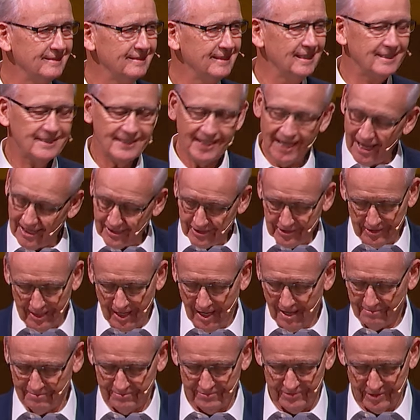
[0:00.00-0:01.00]
It's God's job
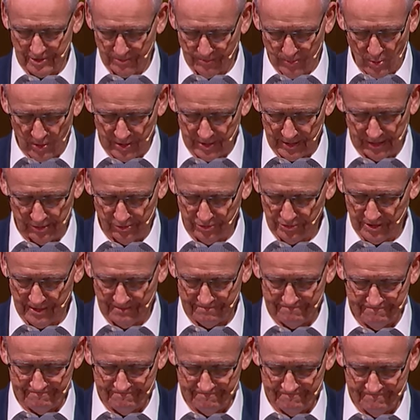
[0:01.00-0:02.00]
to appoint leadership.
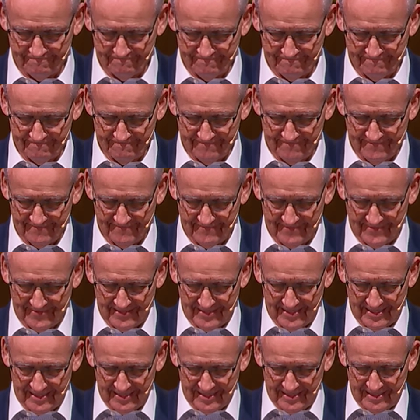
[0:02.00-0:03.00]

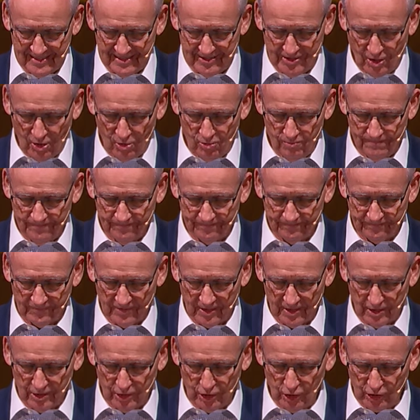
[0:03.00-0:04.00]
So,
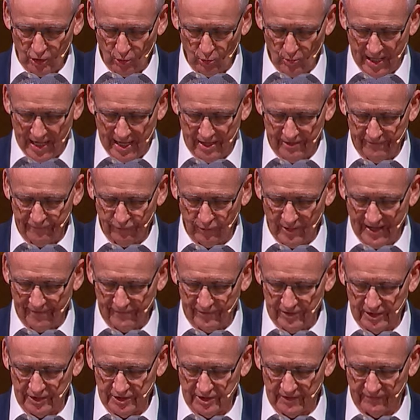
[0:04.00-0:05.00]
look around for
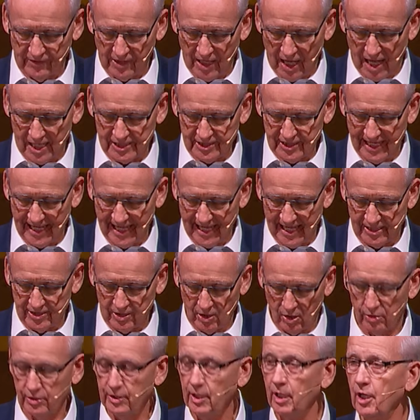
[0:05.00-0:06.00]
evidence of God's hand
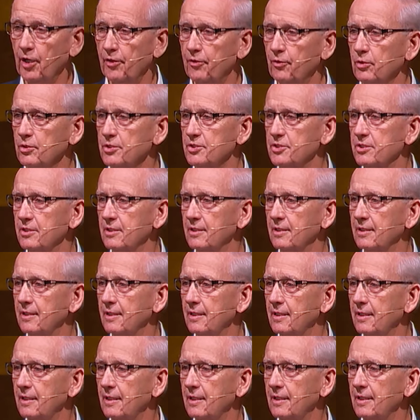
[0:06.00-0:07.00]
on others
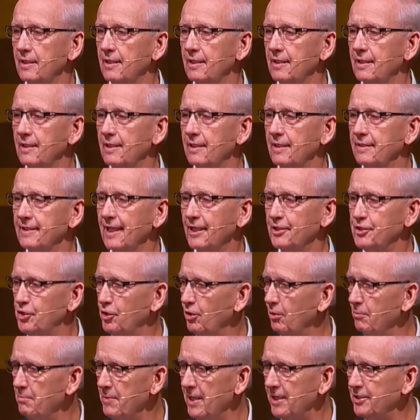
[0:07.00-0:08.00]
that
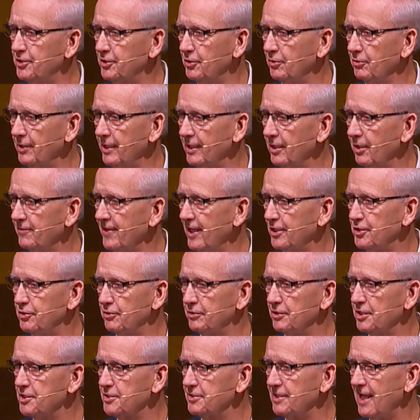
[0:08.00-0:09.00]
you're mentoring or that you're
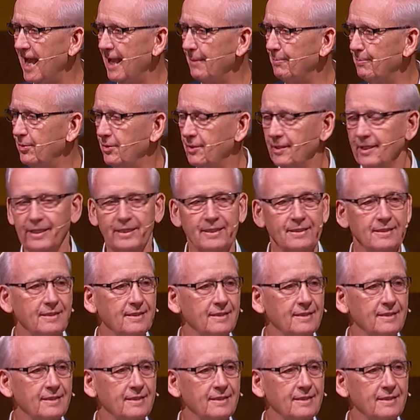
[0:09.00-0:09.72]
discipling.